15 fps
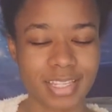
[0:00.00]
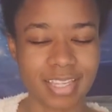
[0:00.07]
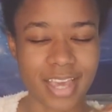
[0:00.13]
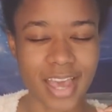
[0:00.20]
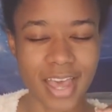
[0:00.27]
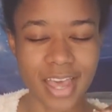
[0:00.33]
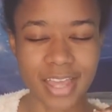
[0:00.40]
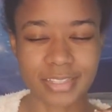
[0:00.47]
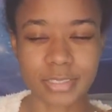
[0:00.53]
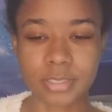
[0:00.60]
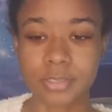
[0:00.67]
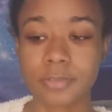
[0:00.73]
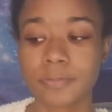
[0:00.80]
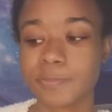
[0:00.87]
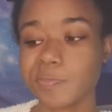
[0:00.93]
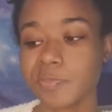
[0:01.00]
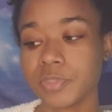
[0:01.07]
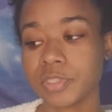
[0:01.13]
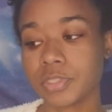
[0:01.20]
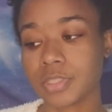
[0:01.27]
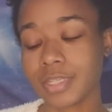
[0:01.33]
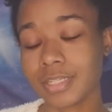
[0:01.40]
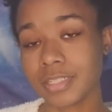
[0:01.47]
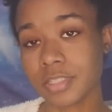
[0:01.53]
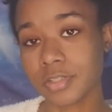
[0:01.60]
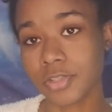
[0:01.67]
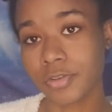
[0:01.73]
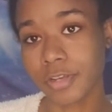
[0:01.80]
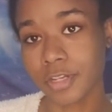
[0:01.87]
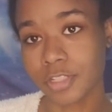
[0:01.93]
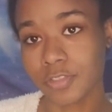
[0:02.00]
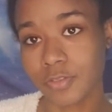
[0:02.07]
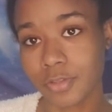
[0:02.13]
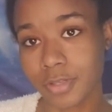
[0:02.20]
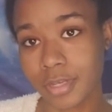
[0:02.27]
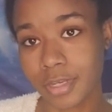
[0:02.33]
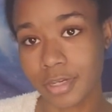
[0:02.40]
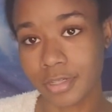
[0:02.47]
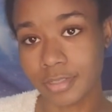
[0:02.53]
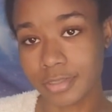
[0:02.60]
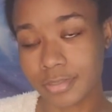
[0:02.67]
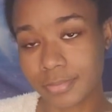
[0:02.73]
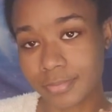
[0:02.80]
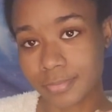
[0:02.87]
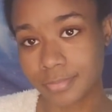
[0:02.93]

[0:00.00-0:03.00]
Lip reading: Yes, things that are great exfoliators: